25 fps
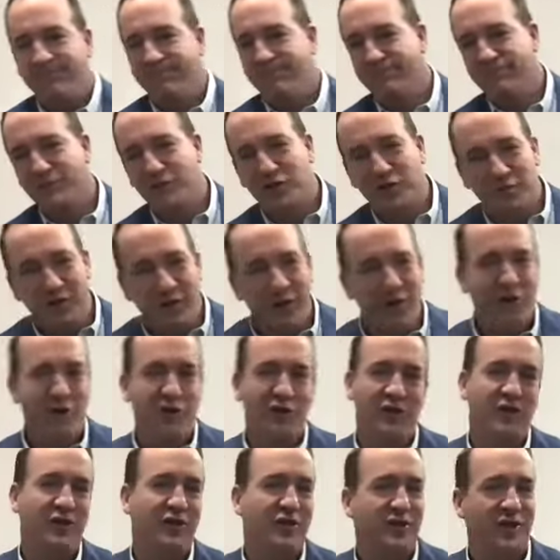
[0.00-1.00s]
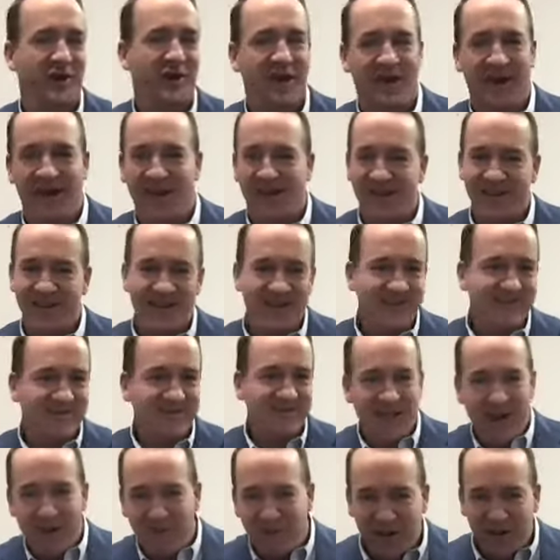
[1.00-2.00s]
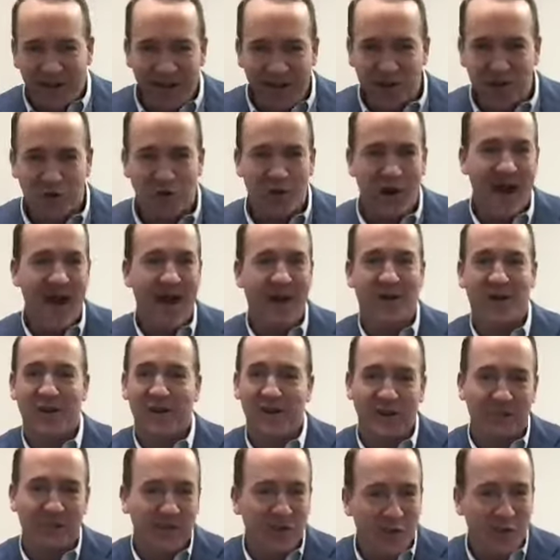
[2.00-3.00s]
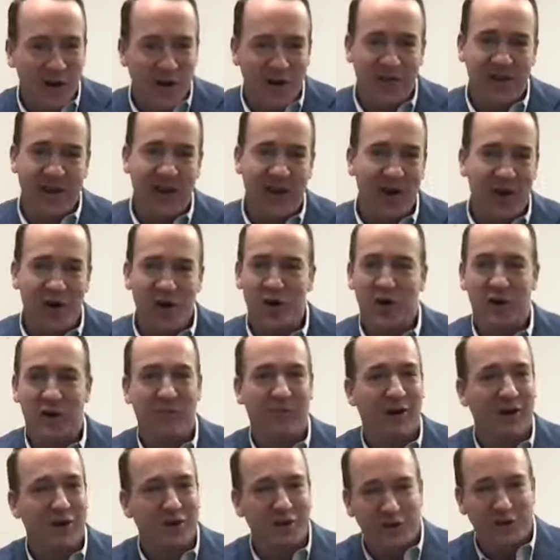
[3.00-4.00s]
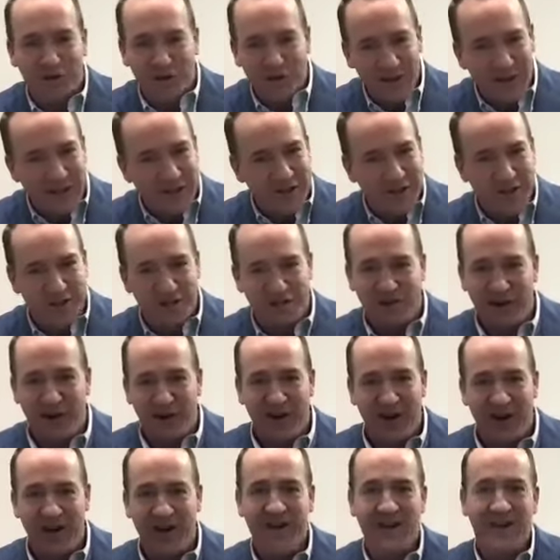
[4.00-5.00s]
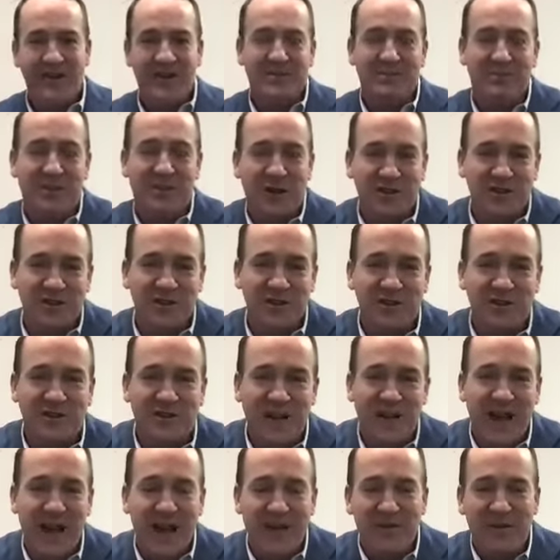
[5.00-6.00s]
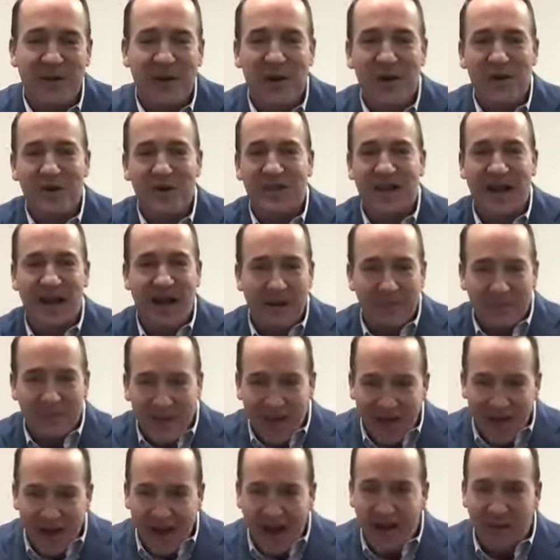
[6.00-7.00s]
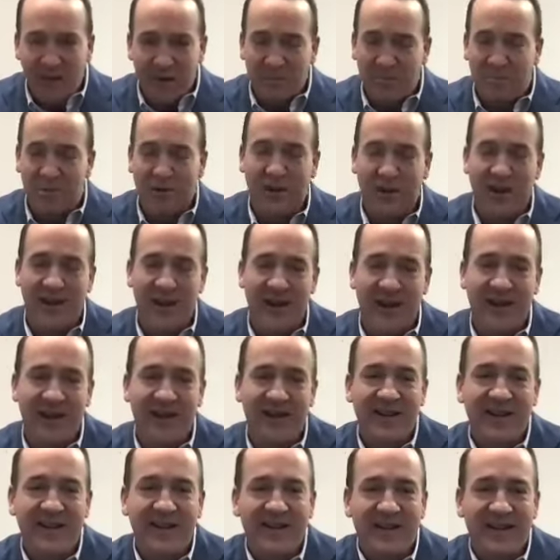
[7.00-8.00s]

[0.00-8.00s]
smooth, never gets rattled. I mean, throughout that whole commercial, he's just very much the same the whole time, kind of how he played.